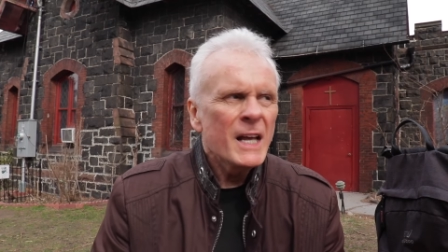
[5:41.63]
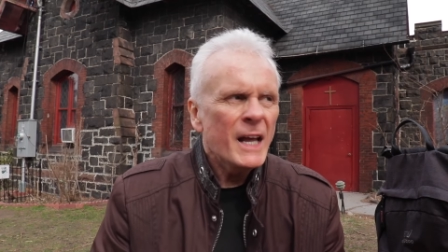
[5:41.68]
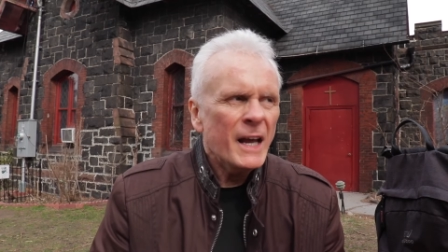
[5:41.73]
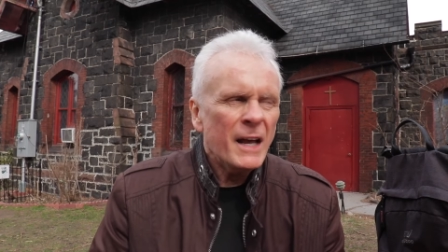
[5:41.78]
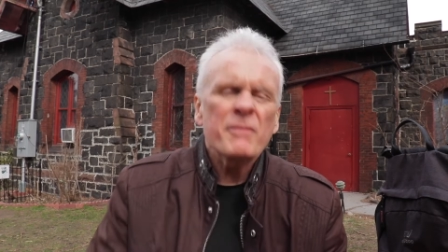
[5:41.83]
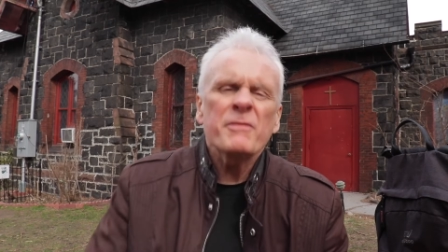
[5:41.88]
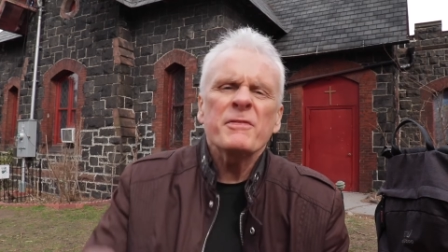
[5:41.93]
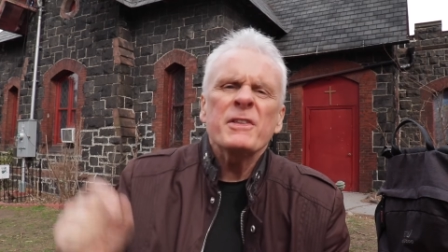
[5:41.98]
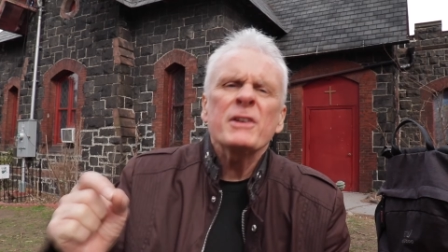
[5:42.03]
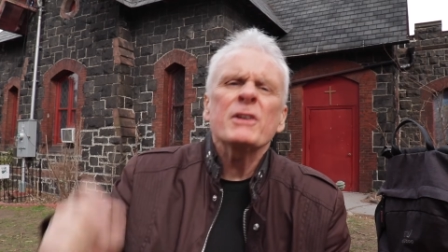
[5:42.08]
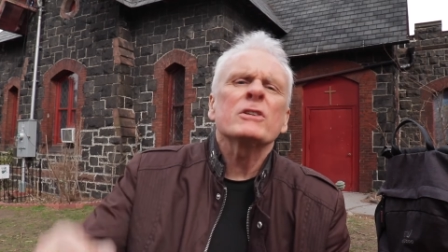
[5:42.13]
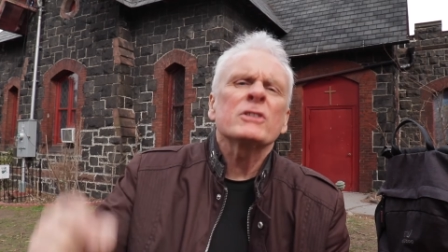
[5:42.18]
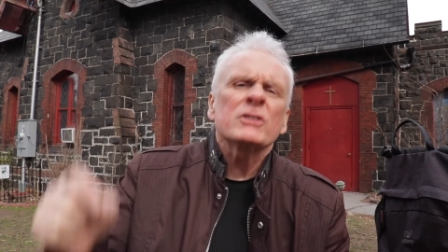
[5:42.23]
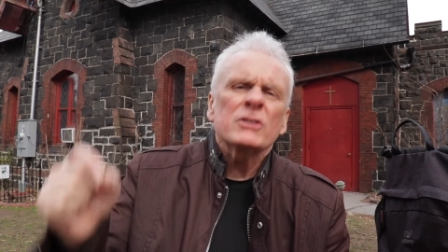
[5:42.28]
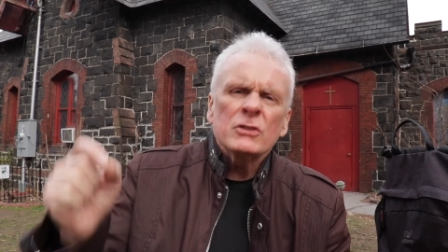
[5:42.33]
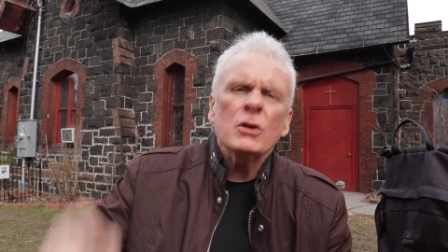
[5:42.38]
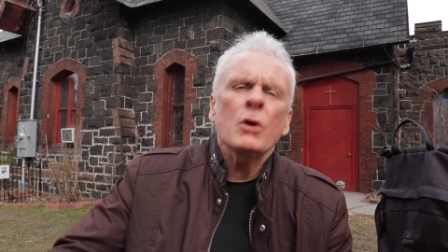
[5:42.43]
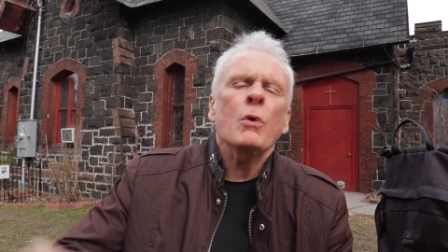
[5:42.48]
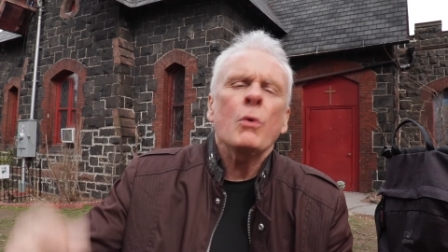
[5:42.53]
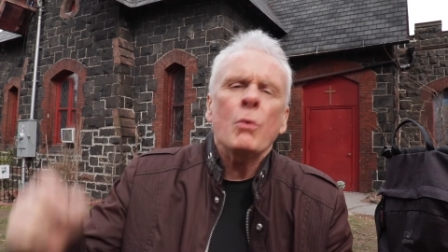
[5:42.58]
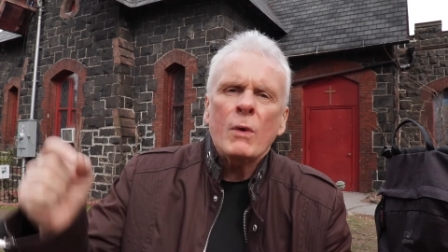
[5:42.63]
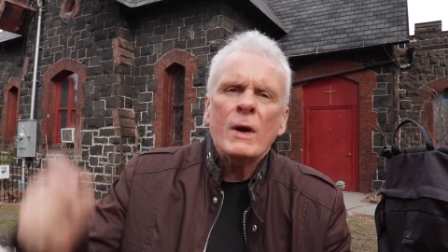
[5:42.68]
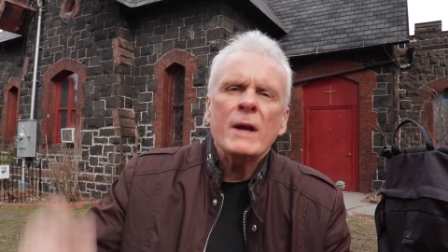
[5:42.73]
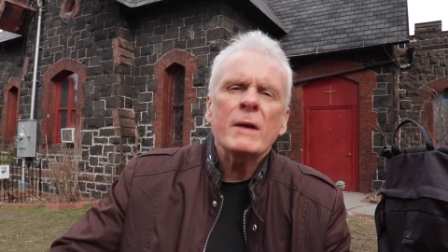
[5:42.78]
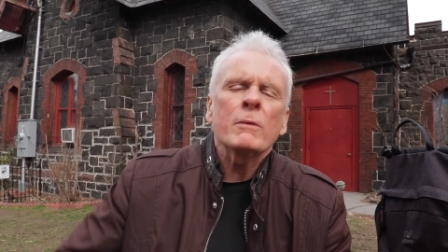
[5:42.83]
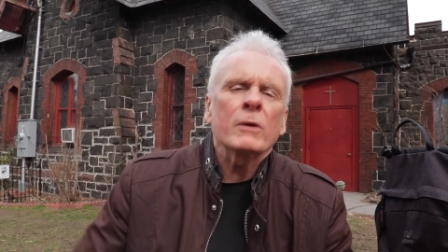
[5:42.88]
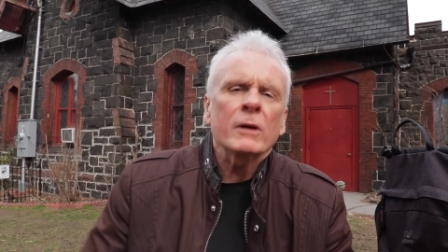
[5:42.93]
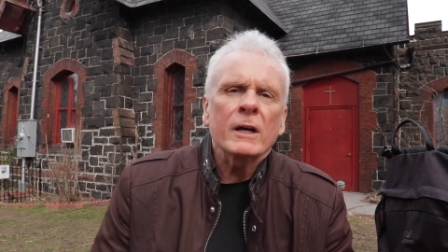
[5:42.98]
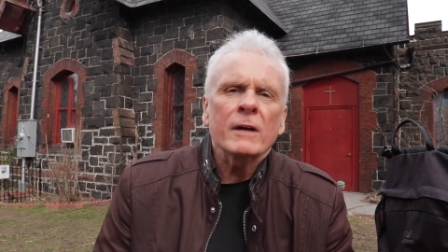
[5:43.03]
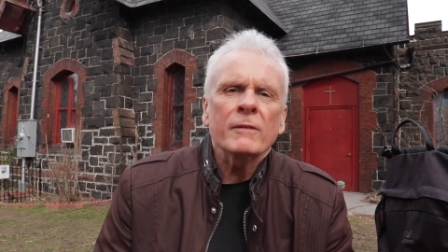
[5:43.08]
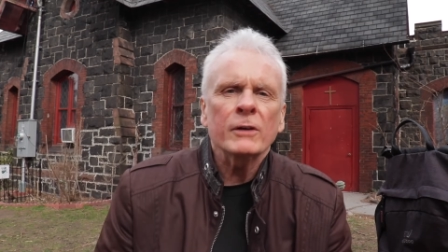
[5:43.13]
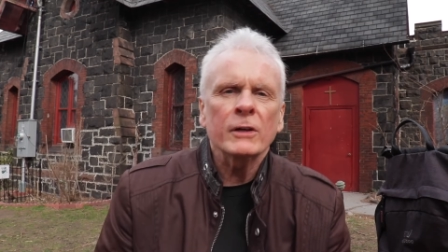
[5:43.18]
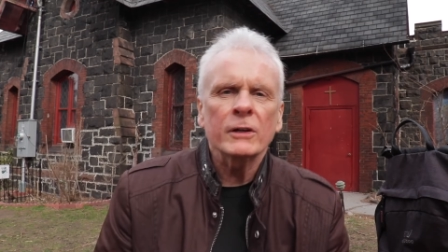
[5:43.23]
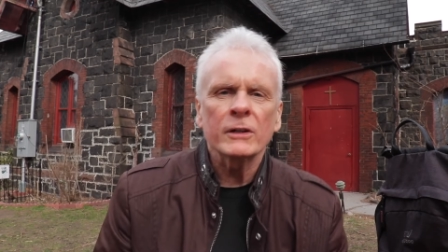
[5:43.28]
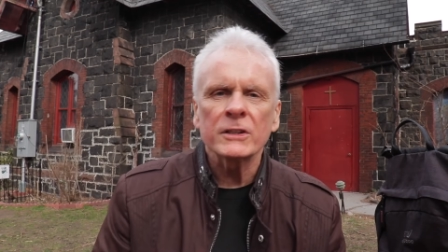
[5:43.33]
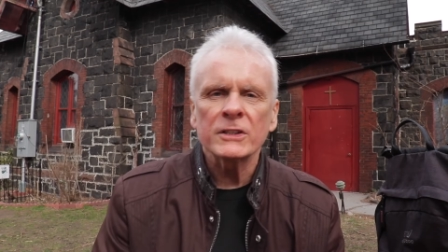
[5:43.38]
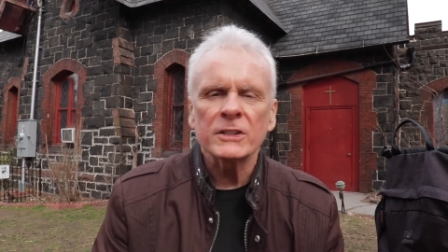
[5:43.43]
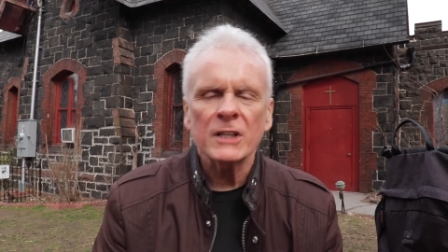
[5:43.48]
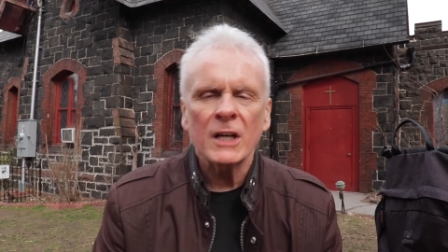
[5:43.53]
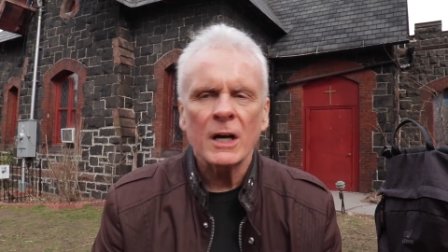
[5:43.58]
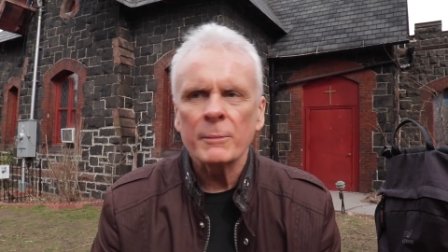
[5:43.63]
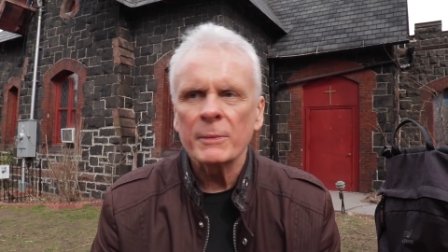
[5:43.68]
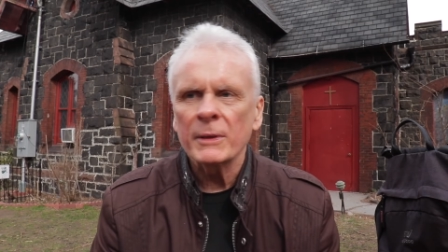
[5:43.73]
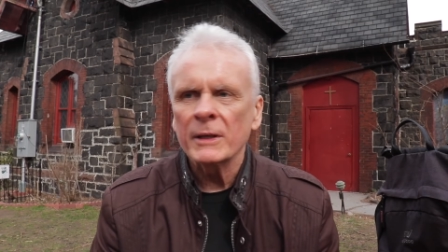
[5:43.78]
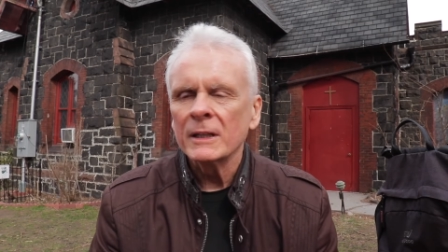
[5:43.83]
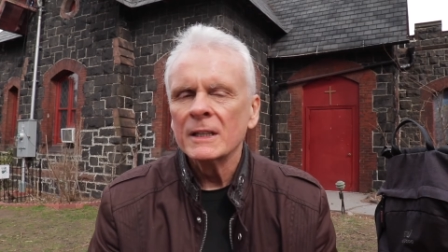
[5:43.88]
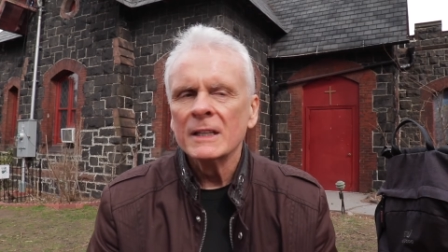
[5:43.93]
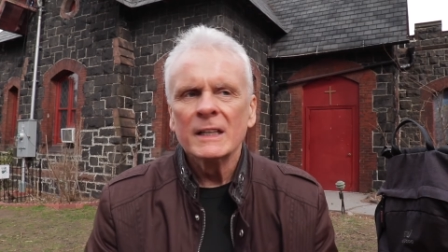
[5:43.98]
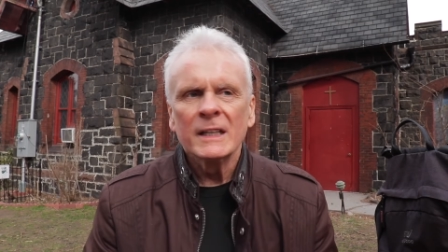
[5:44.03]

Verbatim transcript: And there's no way we're ever going to stop it.